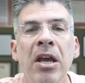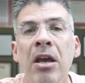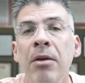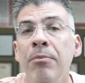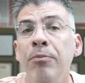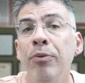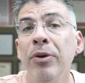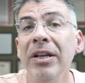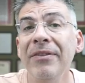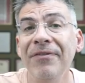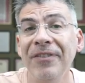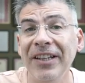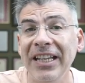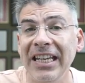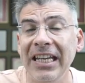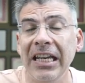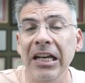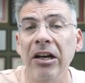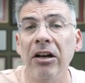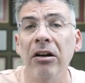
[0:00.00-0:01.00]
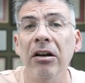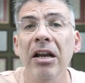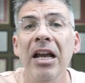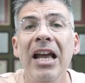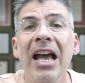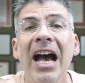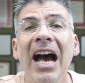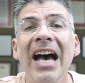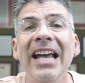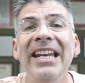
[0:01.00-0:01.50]
Briefly here,
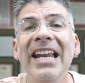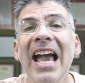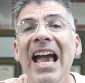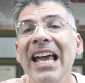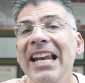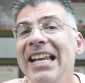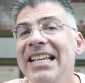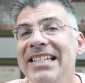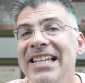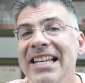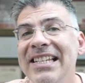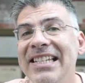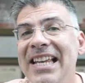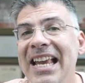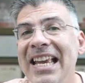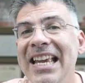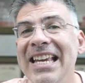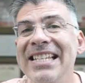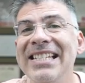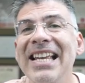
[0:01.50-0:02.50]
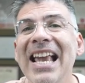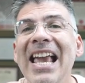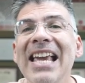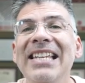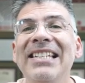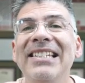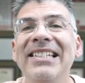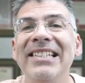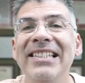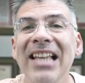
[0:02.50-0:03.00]
an N S S A is a
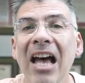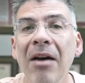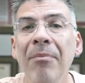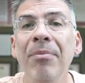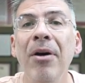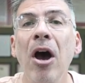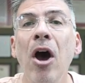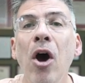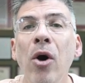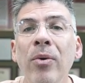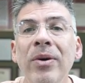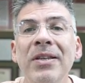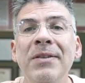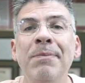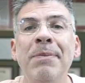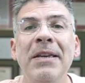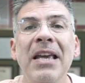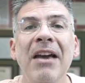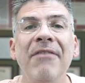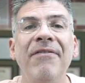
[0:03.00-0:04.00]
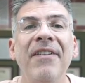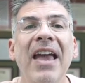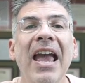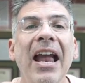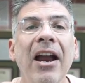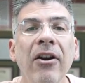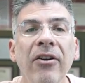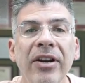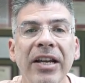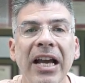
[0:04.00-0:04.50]
stub O S P F
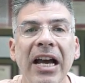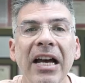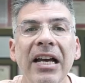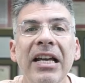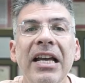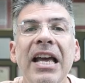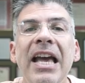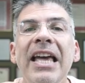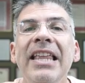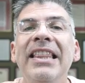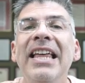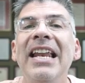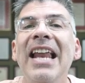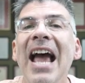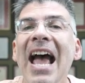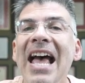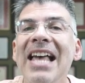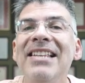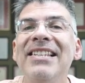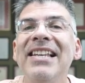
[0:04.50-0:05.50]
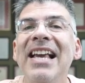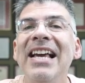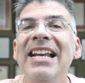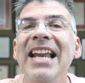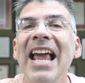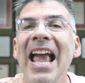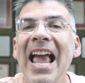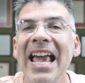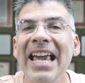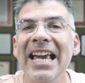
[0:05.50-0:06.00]
area that has an
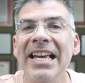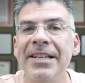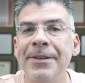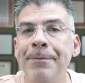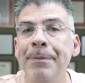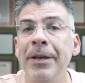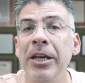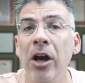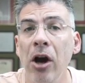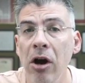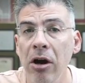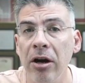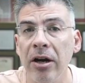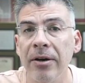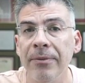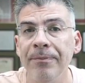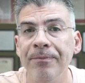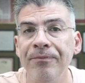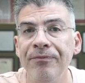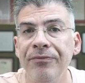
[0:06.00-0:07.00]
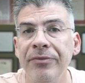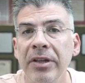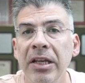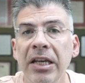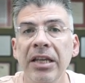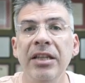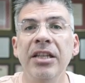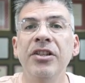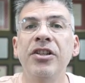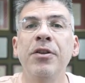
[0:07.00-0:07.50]
A S B R.
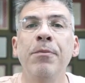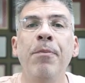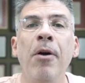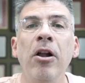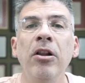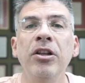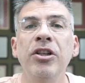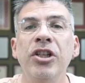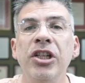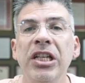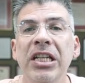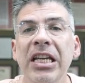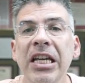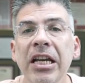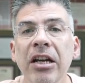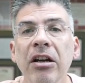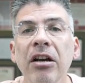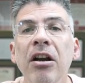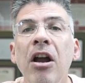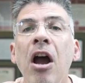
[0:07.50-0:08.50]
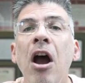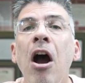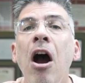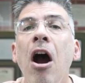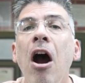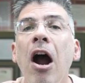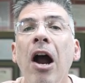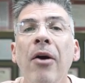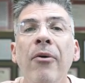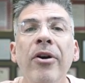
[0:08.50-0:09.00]
In this topology here,
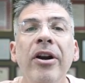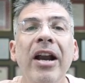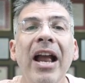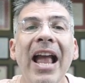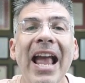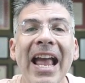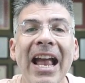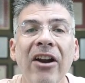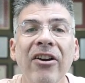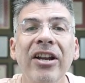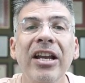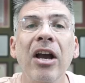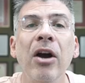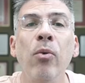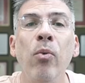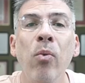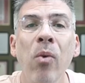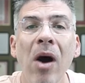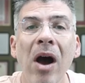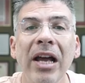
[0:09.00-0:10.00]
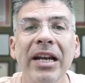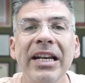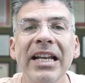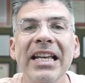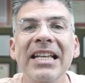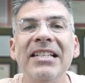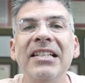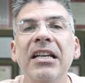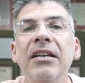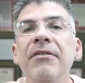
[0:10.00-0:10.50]
our area one
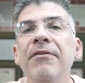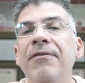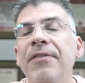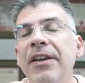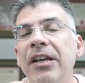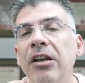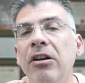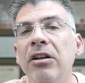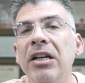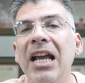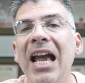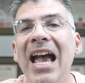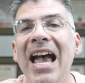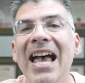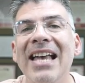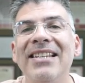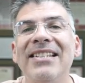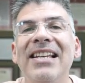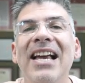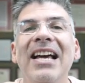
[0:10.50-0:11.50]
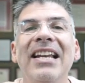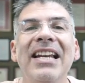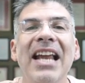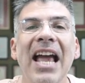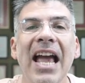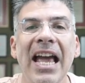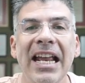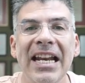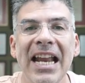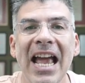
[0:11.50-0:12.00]
is configured as an
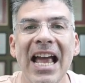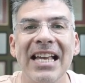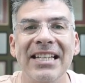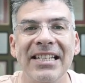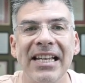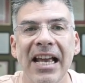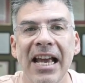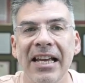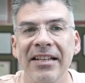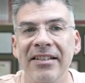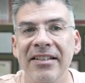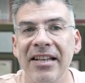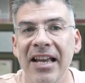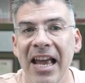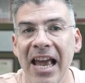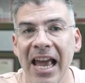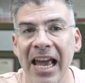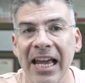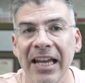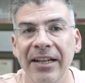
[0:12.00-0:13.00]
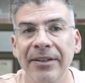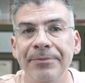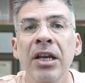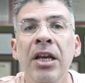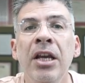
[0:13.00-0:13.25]
N S S A.